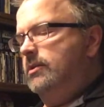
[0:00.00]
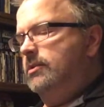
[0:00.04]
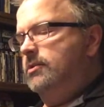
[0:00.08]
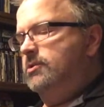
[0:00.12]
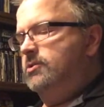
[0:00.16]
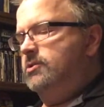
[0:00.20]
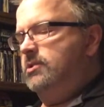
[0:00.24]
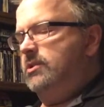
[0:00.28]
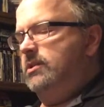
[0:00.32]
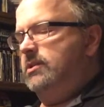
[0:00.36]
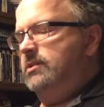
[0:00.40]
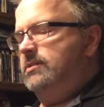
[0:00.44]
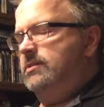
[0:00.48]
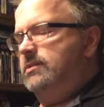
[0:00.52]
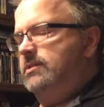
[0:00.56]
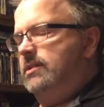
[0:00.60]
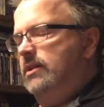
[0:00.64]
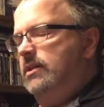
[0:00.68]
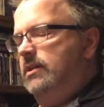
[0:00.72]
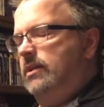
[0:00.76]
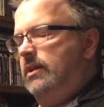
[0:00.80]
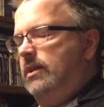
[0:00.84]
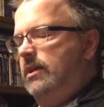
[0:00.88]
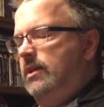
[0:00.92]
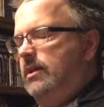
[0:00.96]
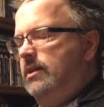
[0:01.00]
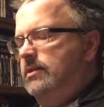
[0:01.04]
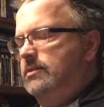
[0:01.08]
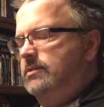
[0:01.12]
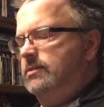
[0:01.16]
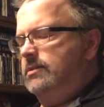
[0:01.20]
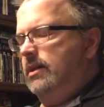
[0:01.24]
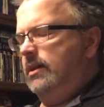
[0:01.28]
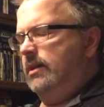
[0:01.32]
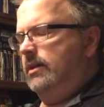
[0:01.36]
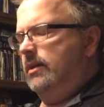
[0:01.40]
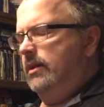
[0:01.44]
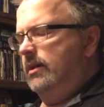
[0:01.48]
"She's silly," he
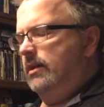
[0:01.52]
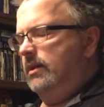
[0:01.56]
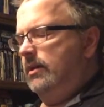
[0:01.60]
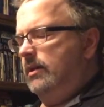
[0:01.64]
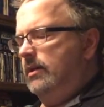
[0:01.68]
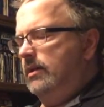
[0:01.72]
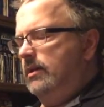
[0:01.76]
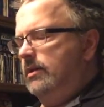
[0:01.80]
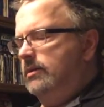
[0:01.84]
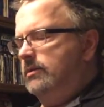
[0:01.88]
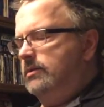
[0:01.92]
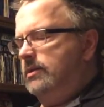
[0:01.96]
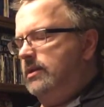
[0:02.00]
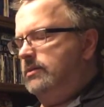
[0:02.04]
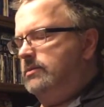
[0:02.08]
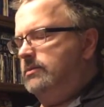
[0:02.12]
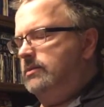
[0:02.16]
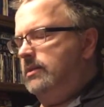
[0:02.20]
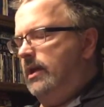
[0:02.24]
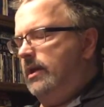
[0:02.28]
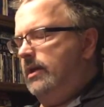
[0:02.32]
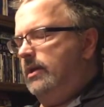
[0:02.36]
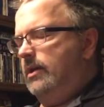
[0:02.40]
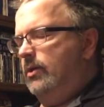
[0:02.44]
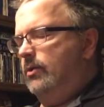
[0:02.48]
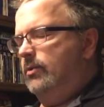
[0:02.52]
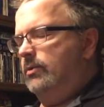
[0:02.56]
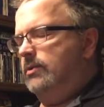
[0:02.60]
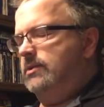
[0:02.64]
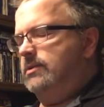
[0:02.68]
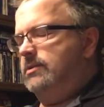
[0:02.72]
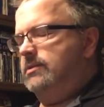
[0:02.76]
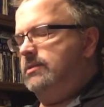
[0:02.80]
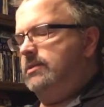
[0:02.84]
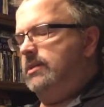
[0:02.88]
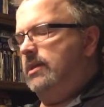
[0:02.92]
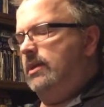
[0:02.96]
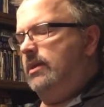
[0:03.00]
said. "Doesn't like going to
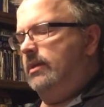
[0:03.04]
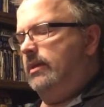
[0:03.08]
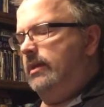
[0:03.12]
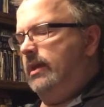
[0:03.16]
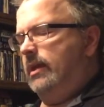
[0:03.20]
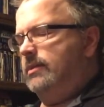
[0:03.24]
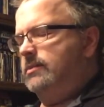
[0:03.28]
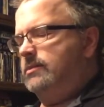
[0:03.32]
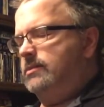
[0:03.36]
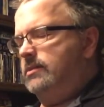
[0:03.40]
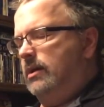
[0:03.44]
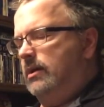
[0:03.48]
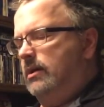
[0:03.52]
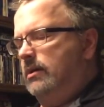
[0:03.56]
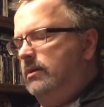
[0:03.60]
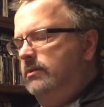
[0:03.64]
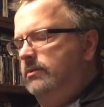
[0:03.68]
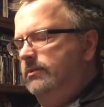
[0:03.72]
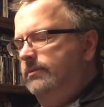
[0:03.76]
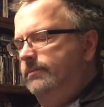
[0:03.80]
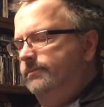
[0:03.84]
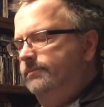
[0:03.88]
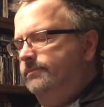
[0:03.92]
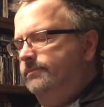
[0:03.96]
sea, that's all."